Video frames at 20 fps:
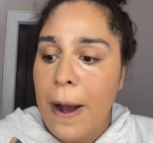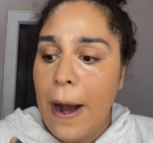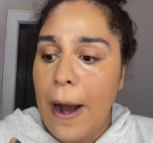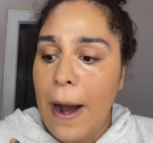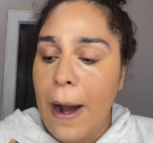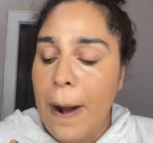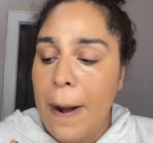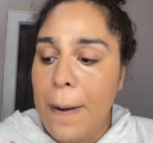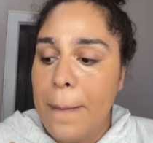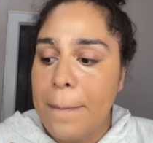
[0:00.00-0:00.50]

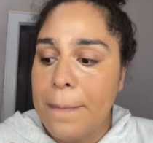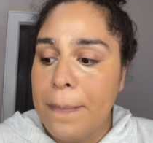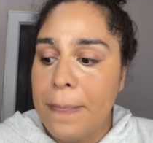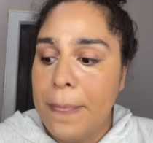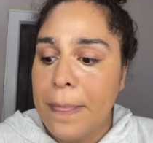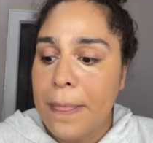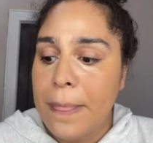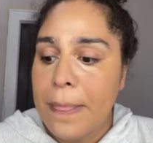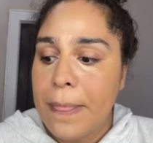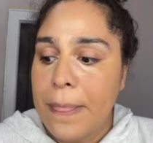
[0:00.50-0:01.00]

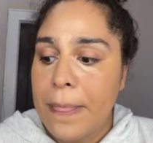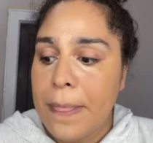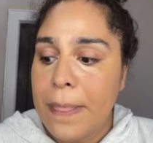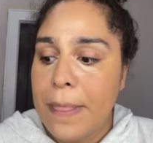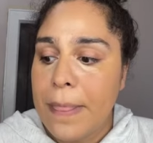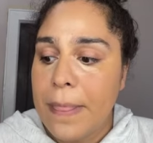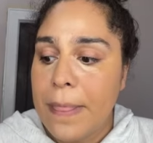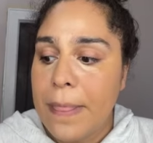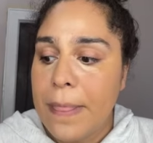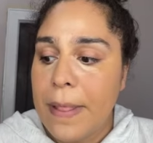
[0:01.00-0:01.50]
um,
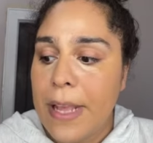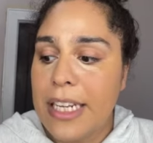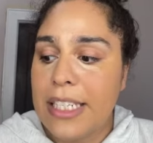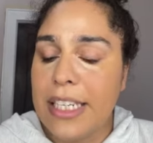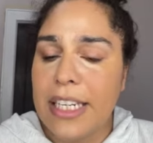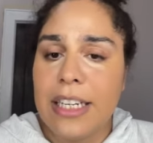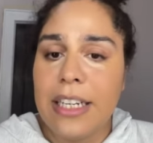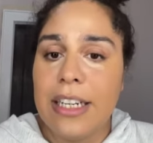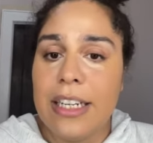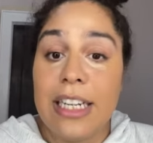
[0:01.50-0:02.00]

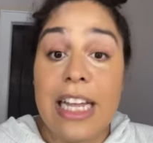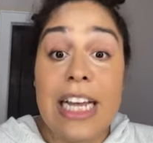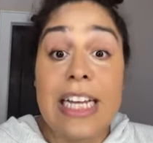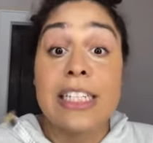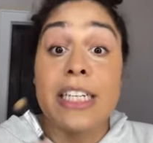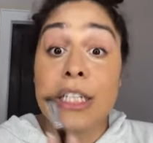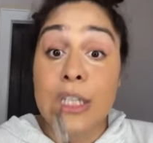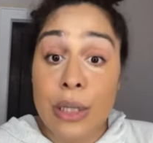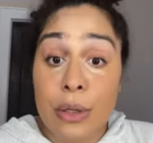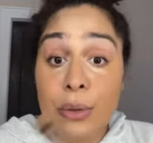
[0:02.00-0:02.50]
it's
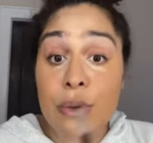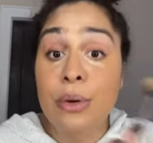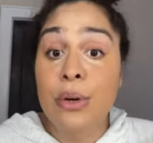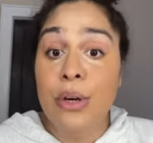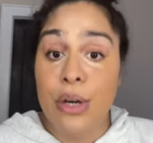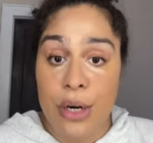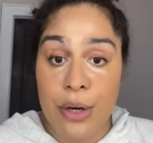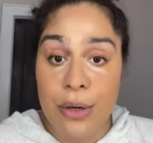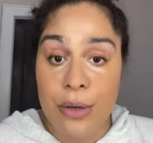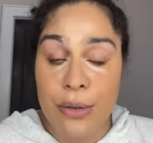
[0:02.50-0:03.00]
it's little
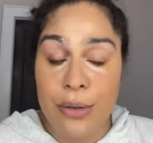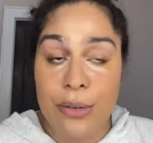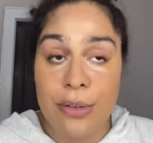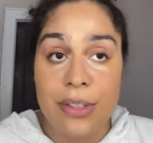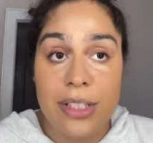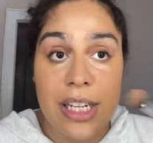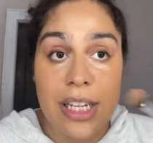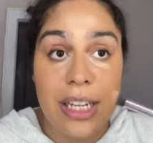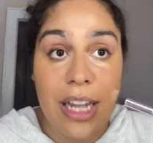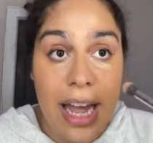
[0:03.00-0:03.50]

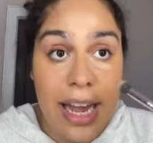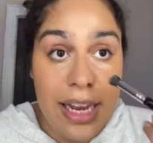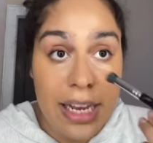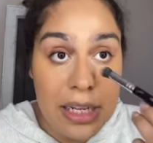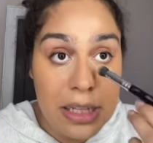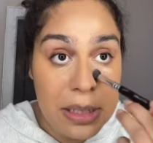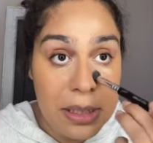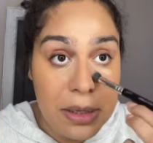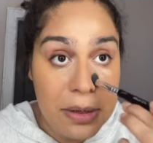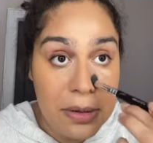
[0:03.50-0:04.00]
girls, like
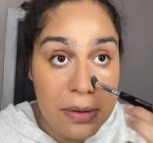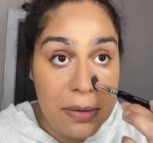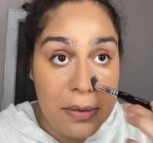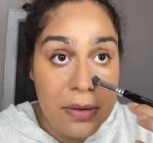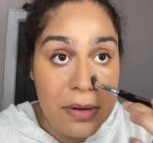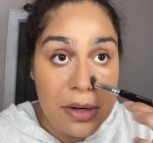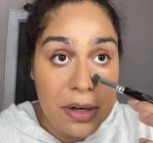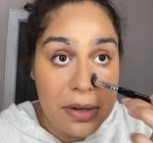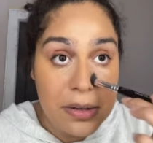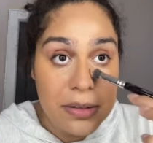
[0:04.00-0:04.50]

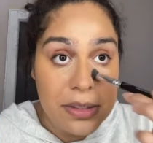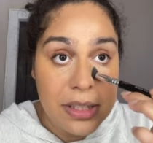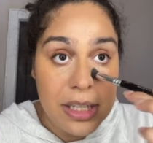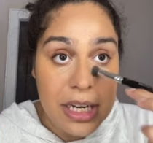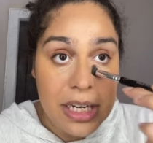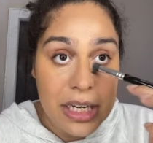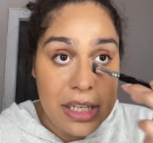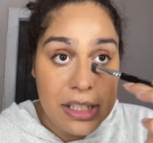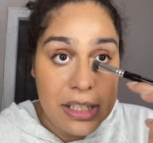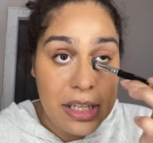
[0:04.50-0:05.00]
little girls
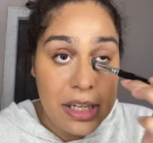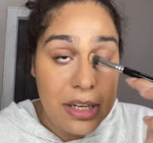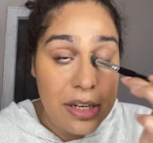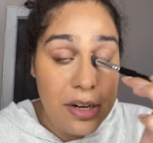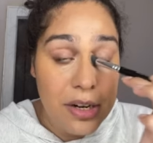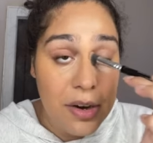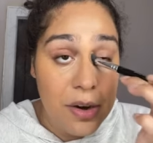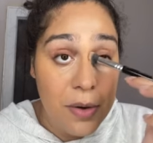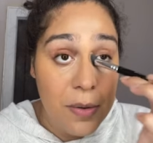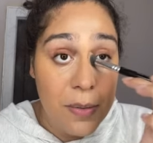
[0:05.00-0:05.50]
that need to
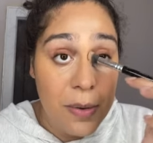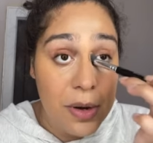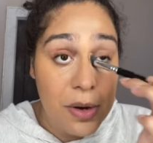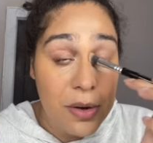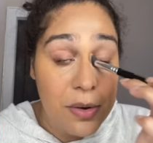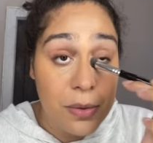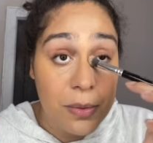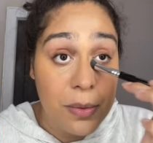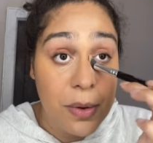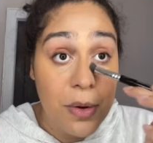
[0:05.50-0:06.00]
know what
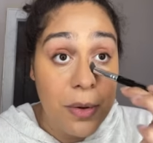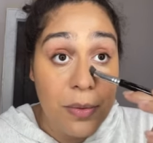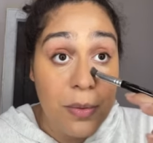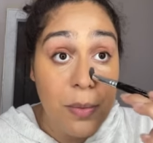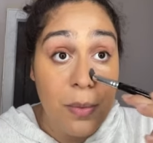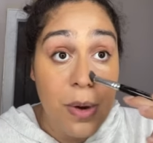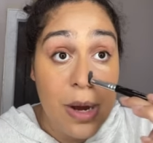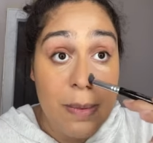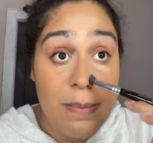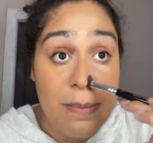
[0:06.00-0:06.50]

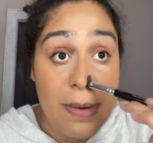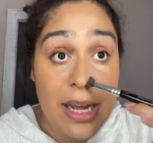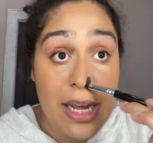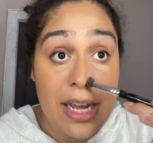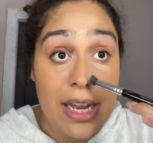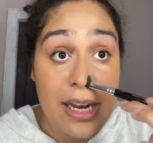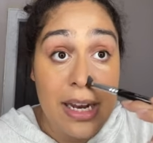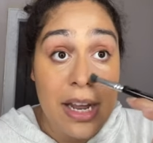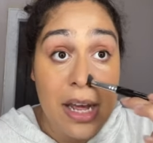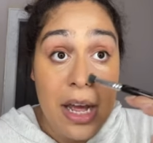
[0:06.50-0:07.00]
grown
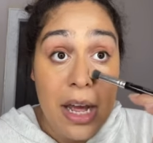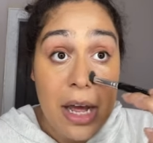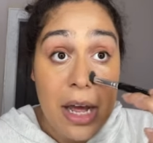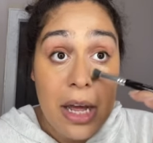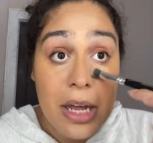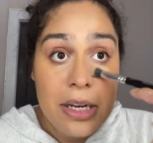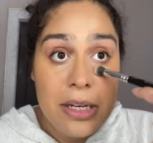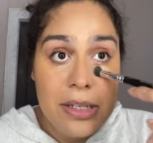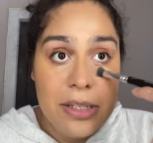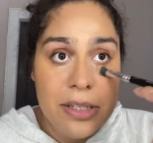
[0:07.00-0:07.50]
women
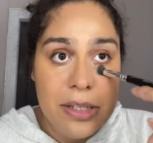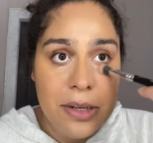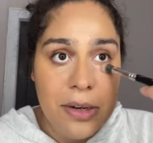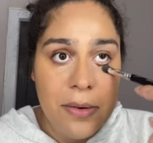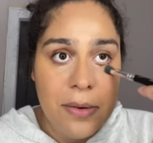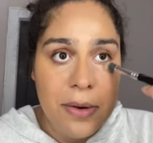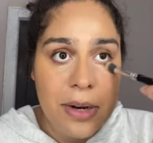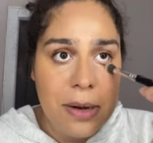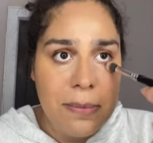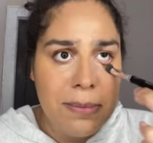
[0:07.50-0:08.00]

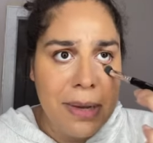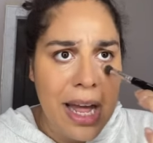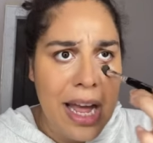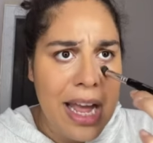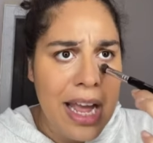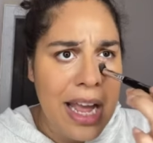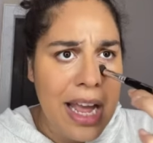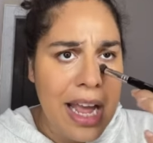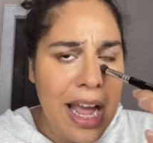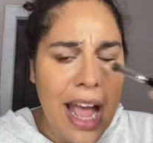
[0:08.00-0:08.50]
do, and I'm
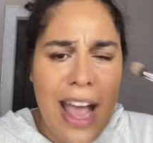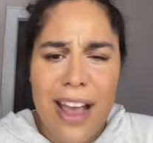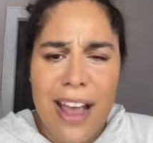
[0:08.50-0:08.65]
like,